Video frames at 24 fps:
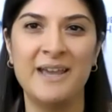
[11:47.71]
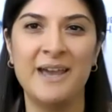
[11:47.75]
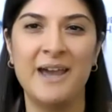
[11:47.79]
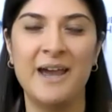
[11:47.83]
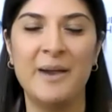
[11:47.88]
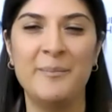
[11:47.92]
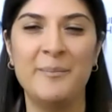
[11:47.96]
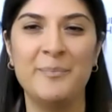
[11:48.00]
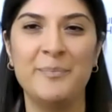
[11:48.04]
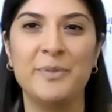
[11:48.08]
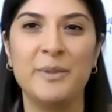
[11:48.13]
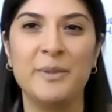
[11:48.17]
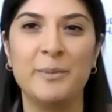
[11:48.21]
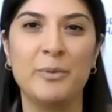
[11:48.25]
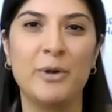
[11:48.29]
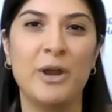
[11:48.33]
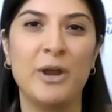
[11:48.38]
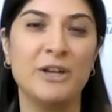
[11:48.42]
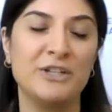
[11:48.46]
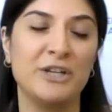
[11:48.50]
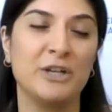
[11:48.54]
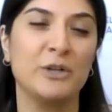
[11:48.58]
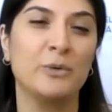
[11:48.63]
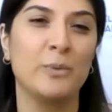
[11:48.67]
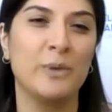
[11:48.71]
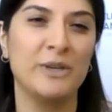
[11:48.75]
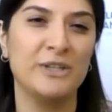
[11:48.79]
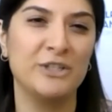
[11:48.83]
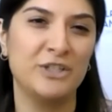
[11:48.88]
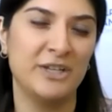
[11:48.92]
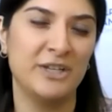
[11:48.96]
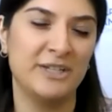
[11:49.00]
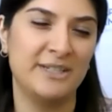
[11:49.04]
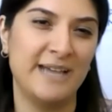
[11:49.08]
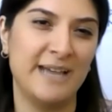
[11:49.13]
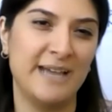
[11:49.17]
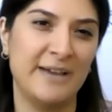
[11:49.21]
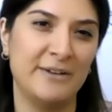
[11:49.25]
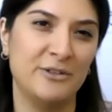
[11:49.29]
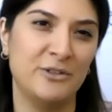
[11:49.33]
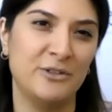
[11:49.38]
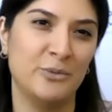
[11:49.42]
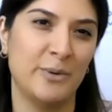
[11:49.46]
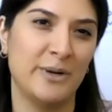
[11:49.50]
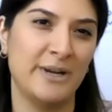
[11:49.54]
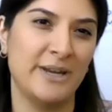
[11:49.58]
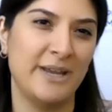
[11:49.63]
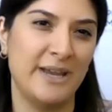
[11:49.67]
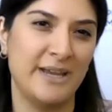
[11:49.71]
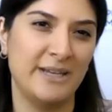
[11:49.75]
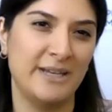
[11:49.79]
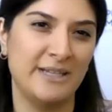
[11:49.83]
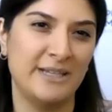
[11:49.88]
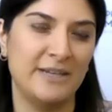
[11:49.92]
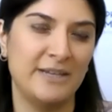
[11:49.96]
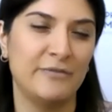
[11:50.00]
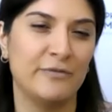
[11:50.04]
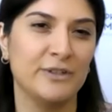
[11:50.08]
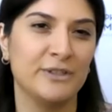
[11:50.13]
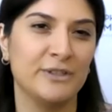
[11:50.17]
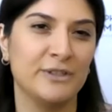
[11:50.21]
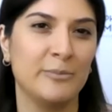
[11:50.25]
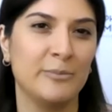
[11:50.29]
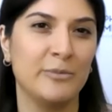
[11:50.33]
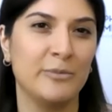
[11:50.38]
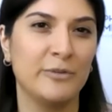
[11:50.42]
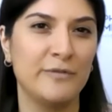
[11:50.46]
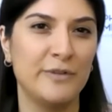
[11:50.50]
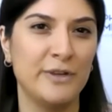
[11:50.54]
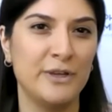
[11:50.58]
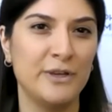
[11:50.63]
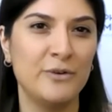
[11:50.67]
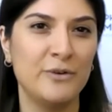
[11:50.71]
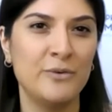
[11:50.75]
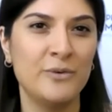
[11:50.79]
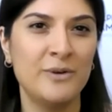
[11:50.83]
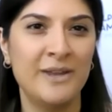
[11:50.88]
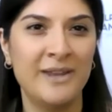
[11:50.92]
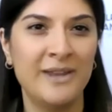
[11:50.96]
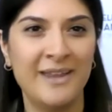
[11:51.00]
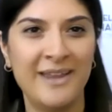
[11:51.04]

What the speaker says: The project was shut down in 2018 for some review.